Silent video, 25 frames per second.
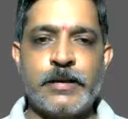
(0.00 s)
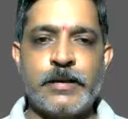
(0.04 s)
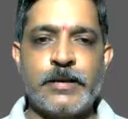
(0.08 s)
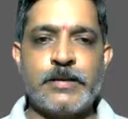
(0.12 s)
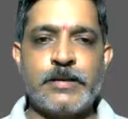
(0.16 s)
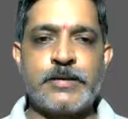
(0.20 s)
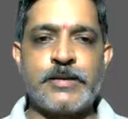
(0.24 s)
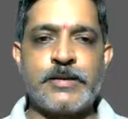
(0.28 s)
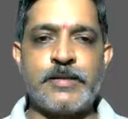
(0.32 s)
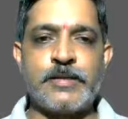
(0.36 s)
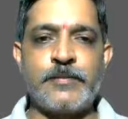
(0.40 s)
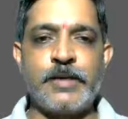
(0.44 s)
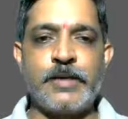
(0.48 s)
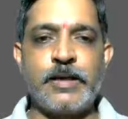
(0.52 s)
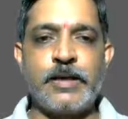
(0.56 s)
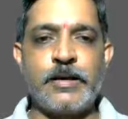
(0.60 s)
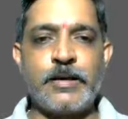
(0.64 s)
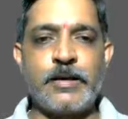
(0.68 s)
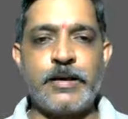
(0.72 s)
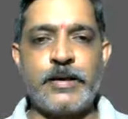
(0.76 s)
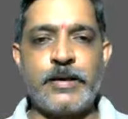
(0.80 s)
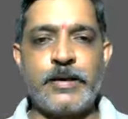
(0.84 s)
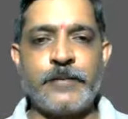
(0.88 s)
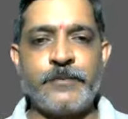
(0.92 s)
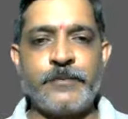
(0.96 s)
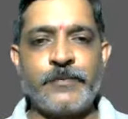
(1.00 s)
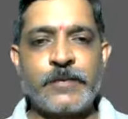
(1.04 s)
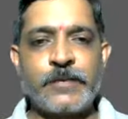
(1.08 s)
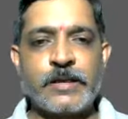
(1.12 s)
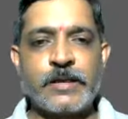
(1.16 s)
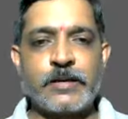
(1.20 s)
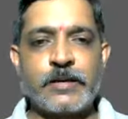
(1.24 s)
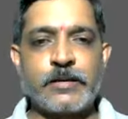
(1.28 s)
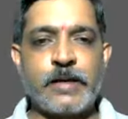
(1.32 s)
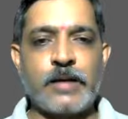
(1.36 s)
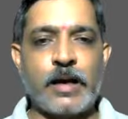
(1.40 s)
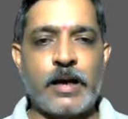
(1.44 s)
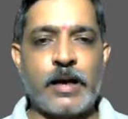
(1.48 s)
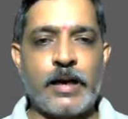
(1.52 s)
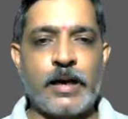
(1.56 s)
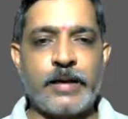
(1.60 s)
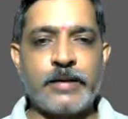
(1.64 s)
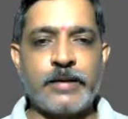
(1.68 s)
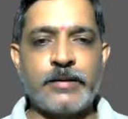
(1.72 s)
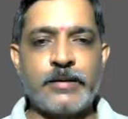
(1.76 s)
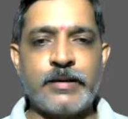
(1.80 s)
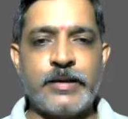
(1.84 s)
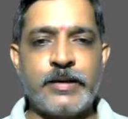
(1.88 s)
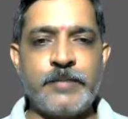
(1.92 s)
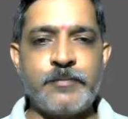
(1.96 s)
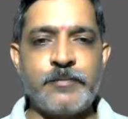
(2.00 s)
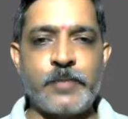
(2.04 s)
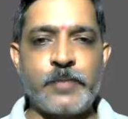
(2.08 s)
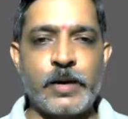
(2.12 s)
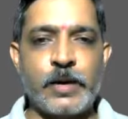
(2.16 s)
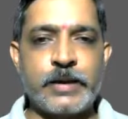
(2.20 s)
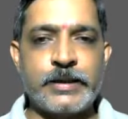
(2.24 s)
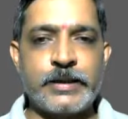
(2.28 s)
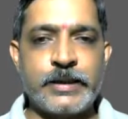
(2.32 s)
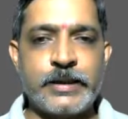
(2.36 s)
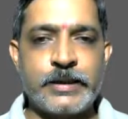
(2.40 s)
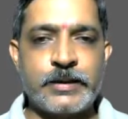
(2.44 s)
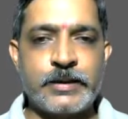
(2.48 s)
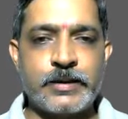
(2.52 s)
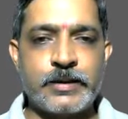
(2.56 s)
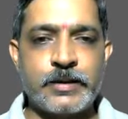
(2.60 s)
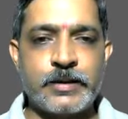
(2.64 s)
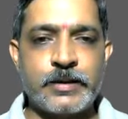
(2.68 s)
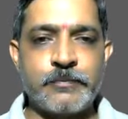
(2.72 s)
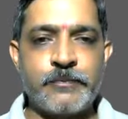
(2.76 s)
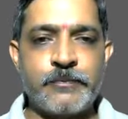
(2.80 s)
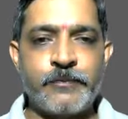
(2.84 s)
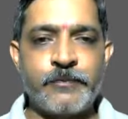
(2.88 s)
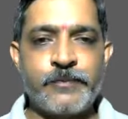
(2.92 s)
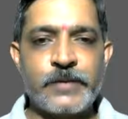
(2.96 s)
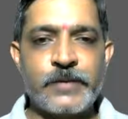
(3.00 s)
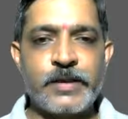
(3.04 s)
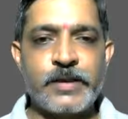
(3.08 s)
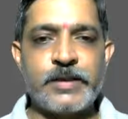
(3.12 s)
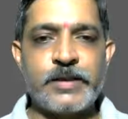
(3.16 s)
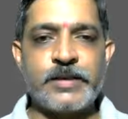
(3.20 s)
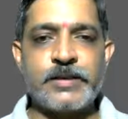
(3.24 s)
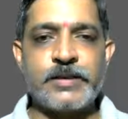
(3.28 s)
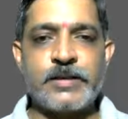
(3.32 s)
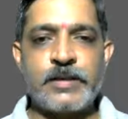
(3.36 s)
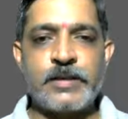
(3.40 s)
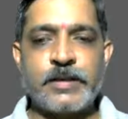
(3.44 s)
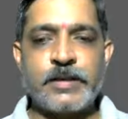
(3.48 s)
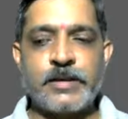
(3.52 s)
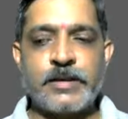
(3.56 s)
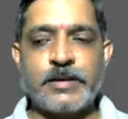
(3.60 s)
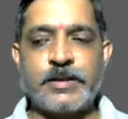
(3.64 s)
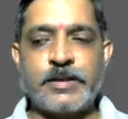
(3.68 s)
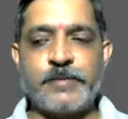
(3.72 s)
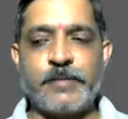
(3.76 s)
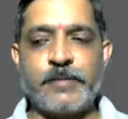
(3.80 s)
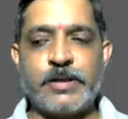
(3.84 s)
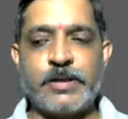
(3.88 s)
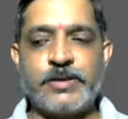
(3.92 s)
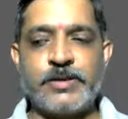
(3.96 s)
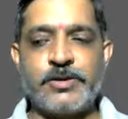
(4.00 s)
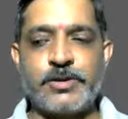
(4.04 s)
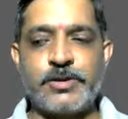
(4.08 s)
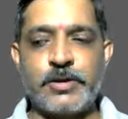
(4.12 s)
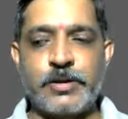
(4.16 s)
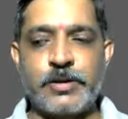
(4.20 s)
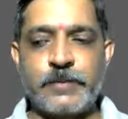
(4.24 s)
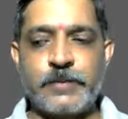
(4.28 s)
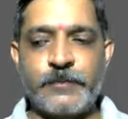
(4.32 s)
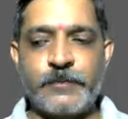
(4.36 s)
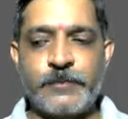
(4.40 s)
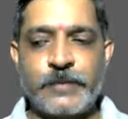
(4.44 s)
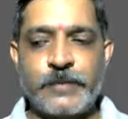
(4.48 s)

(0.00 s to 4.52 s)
Similarly, another important term is debenture.